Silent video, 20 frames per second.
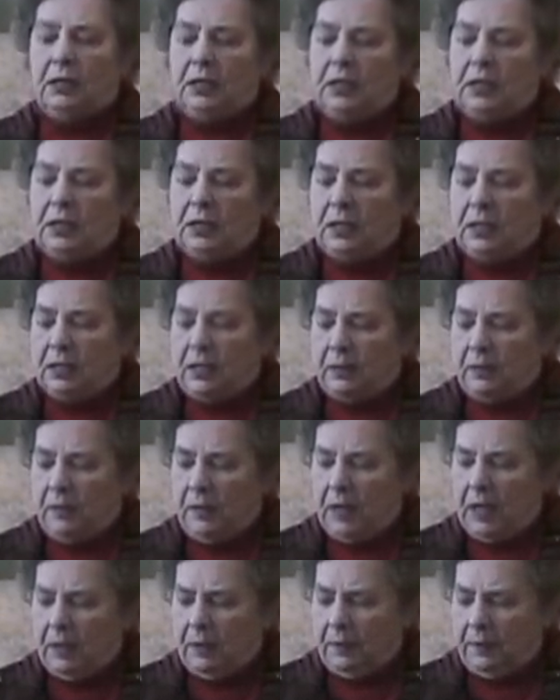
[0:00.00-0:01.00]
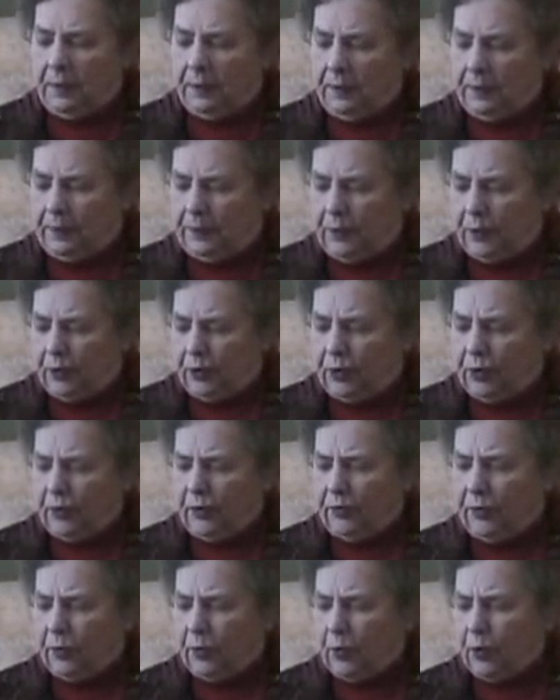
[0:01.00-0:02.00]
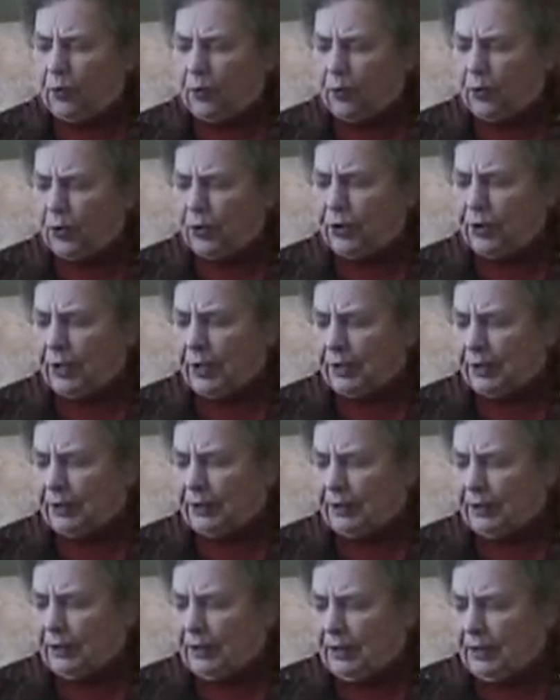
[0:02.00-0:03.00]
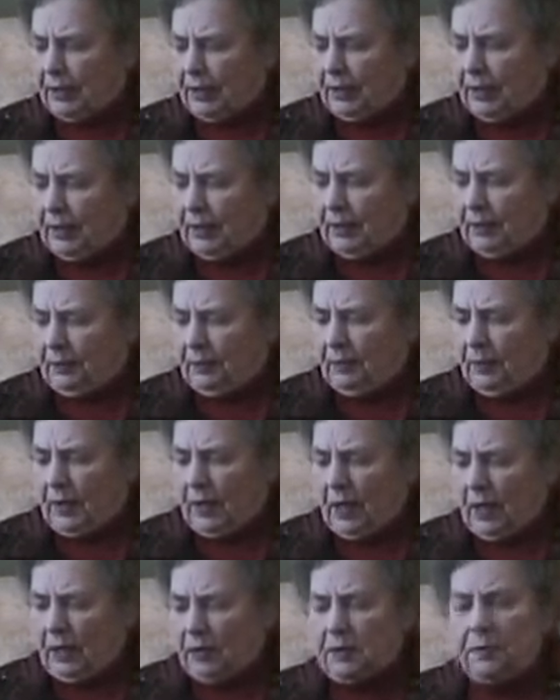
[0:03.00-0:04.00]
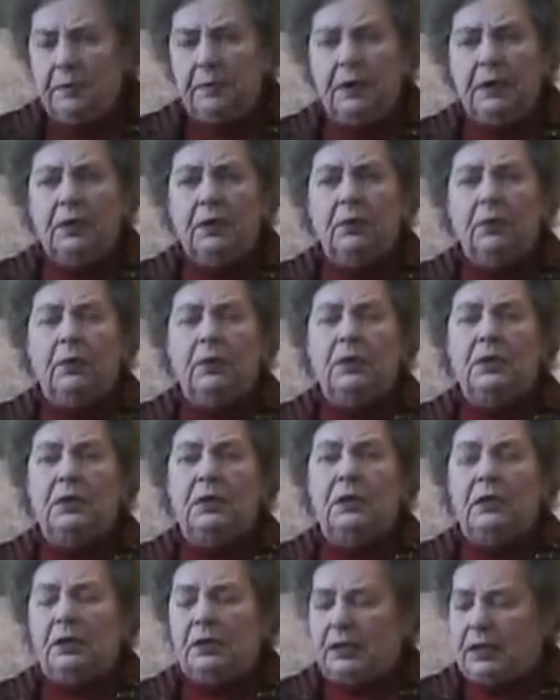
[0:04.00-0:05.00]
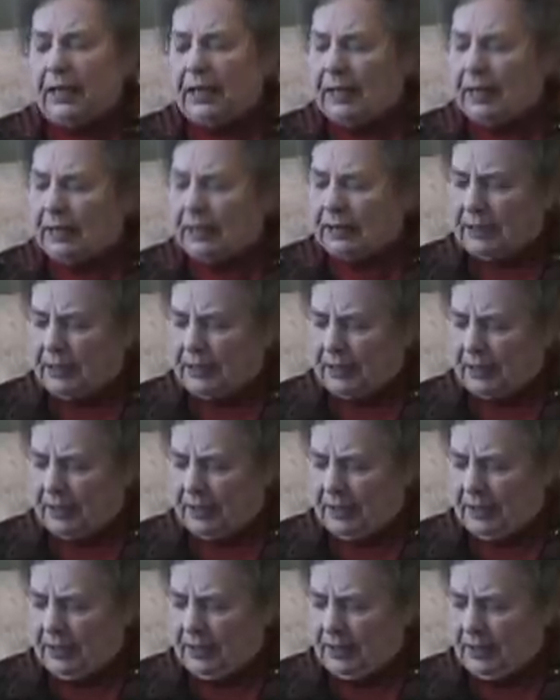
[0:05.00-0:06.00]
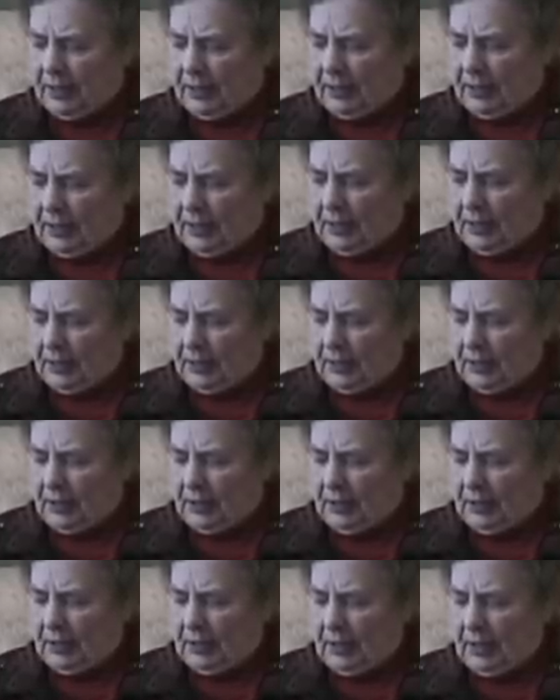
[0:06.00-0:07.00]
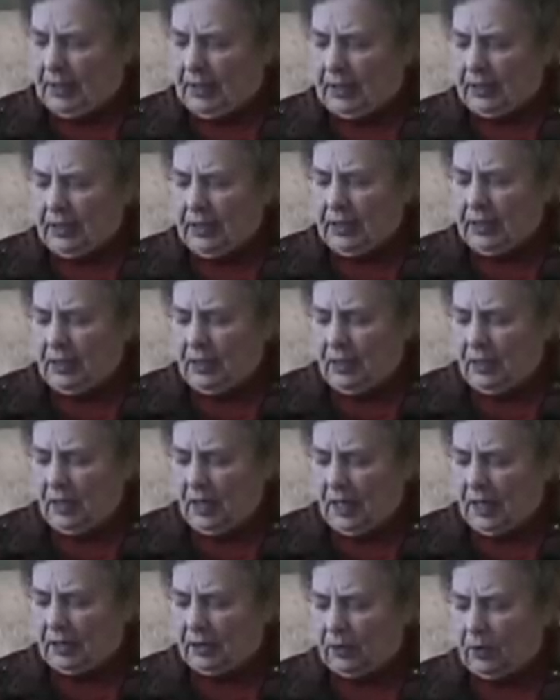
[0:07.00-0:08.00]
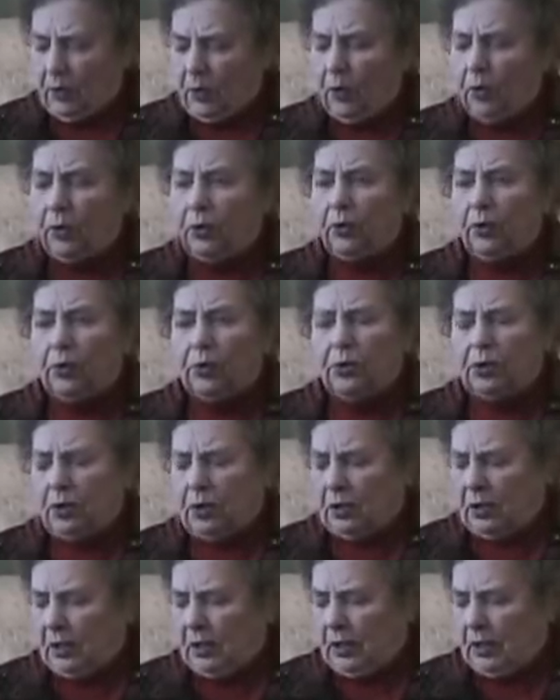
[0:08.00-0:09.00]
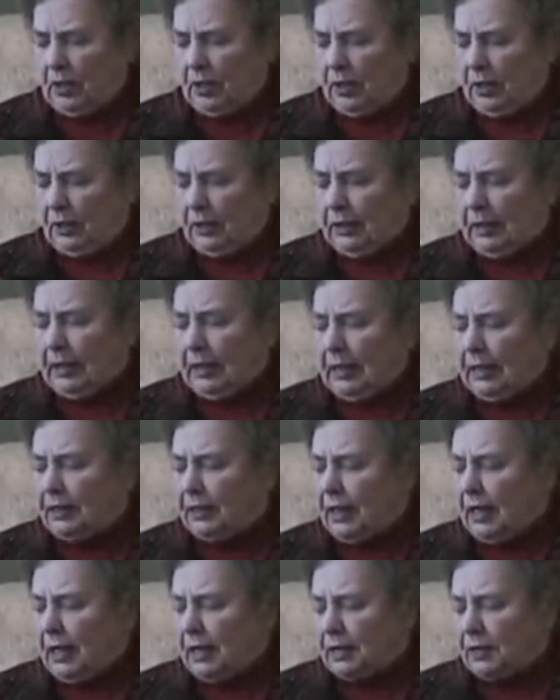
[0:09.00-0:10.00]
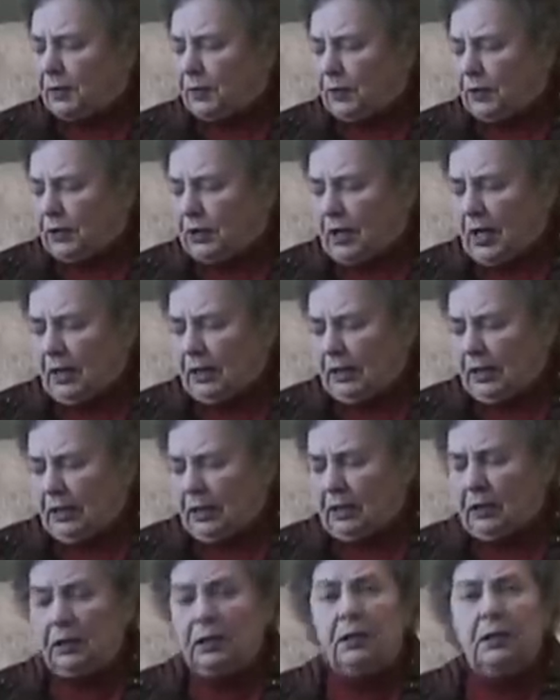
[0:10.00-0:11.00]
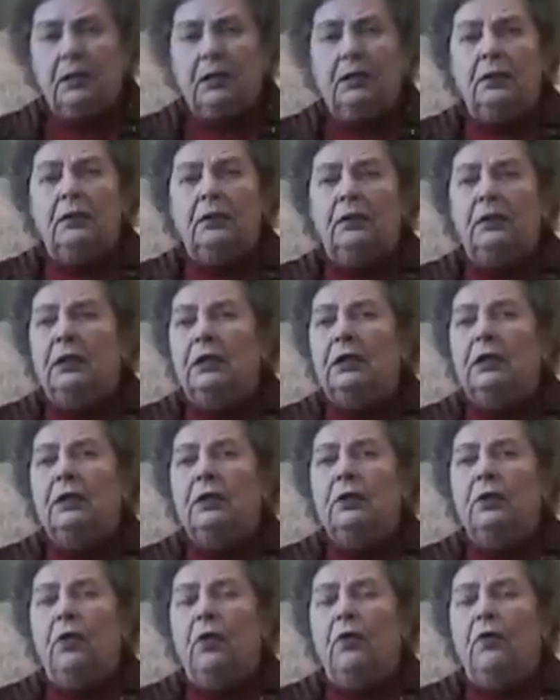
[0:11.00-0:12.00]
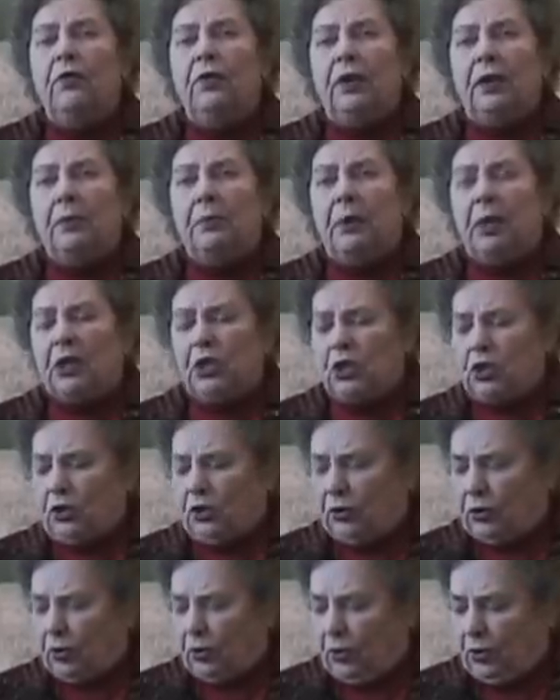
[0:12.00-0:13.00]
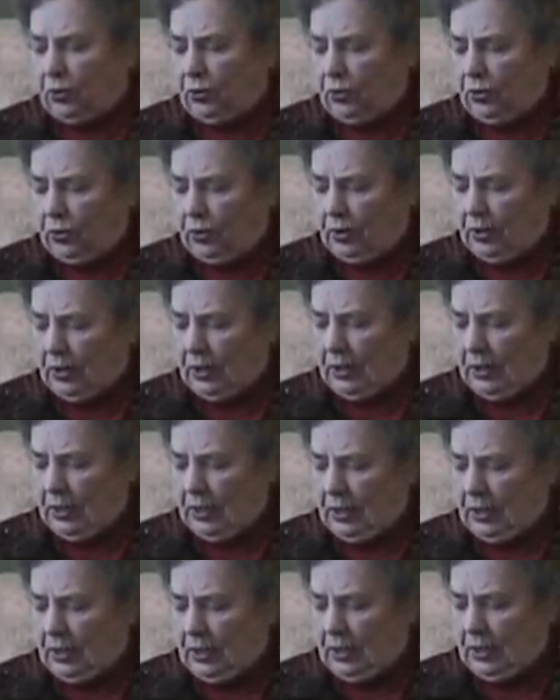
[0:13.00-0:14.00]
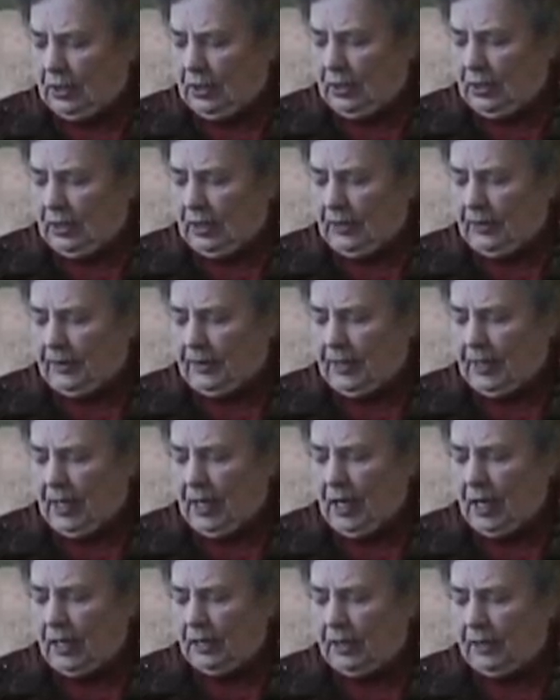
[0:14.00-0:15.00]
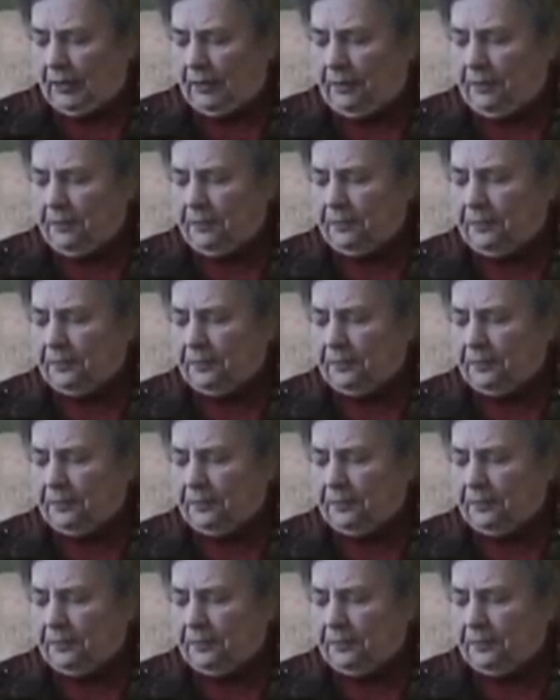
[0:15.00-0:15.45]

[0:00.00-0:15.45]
this is the minute book of Walnut. My husband was secretary, and he had all those details which I didn't didn't know very much, you know. And they had uh,